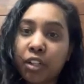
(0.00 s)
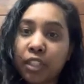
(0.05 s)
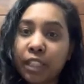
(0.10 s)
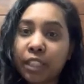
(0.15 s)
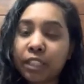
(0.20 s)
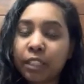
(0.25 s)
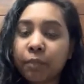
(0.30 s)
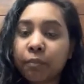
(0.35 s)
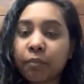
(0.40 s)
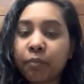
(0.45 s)

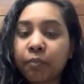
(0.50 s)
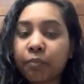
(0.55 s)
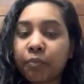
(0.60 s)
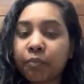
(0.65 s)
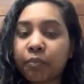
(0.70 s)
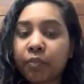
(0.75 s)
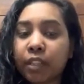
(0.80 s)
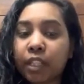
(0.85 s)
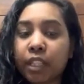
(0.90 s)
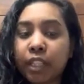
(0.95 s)
it,
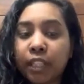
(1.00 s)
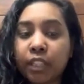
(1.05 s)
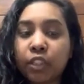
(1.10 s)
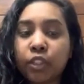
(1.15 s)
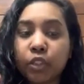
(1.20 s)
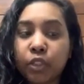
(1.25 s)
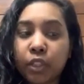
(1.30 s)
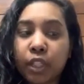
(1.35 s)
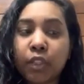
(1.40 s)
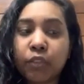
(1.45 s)
it
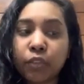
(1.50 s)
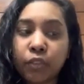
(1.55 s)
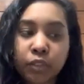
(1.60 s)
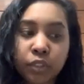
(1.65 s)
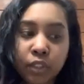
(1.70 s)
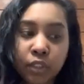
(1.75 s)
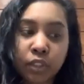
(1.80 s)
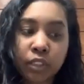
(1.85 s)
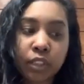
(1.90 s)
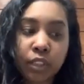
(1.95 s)
took, if
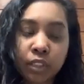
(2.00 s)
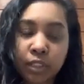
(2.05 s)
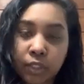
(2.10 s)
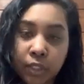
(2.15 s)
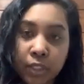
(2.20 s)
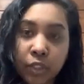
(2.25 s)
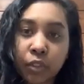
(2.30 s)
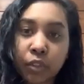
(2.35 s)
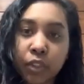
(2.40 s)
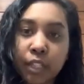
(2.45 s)
you
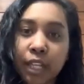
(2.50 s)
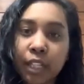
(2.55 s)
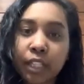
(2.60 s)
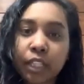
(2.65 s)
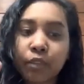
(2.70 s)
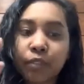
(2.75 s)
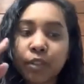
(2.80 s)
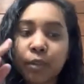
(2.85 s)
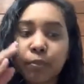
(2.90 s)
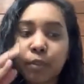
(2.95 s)
take a look at
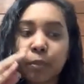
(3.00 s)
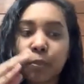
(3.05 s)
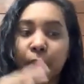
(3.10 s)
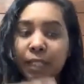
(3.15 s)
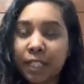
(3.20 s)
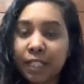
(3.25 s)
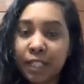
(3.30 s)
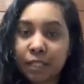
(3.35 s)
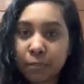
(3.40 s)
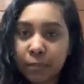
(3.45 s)
it from the
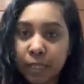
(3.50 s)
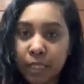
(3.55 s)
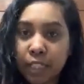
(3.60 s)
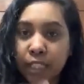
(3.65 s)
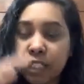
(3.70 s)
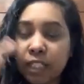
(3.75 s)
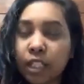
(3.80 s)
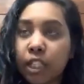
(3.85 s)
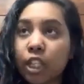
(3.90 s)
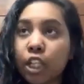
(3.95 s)

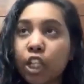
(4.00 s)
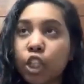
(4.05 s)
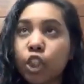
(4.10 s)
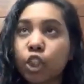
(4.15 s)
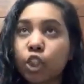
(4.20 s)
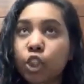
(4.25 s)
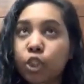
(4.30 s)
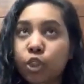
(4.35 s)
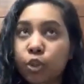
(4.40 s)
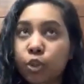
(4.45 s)
PNP
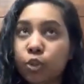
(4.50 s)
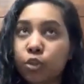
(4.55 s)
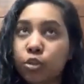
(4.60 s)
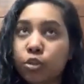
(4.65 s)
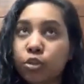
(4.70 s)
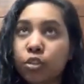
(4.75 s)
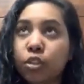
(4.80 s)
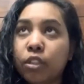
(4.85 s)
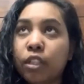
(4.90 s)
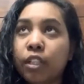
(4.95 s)

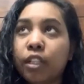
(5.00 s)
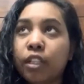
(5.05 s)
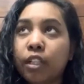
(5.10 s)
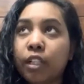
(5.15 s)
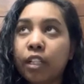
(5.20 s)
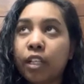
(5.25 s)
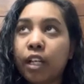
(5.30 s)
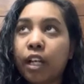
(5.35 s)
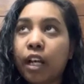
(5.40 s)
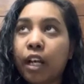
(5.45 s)
to
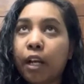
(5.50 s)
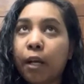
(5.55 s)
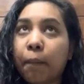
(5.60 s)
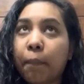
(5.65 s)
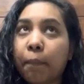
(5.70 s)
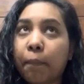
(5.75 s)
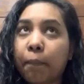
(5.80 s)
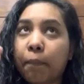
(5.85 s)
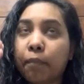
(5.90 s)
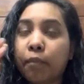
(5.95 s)

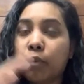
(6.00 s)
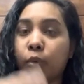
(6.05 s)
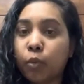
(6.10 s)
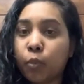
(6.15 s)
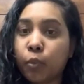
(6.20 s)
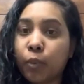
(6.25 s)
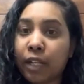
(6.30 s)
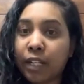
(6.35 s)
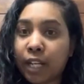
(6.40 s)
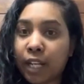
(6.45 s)

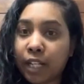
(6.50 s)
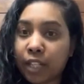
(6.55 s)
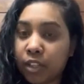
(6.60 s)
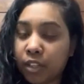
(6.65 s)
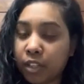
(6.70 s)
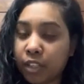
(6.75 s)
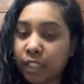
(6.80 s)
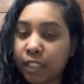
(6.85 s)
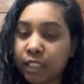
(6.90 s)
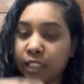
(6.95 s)
when I
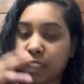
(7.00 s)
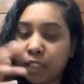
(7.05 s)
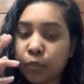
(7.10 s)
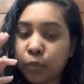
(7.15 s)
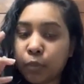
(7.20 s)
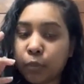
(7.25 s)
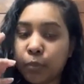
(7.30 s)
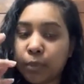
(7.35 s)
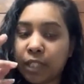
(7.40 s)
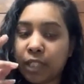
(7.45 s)
got it, it
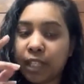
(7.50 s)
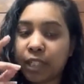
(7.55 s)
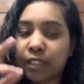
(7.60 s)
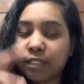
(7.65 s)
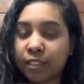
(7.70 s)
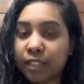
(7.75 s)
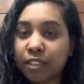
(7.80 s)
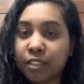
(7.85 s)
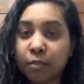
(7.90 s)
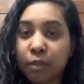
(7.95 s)
would be like
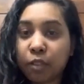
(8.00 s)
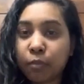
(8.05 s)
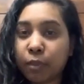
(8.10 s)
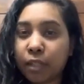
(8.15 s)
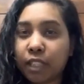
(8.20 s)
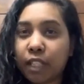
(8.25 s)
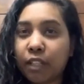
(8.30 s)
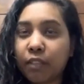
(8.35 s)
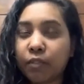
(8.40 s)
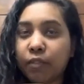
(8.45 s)
6 months.
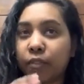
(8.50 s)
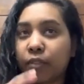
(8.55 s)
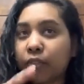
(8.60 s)
But if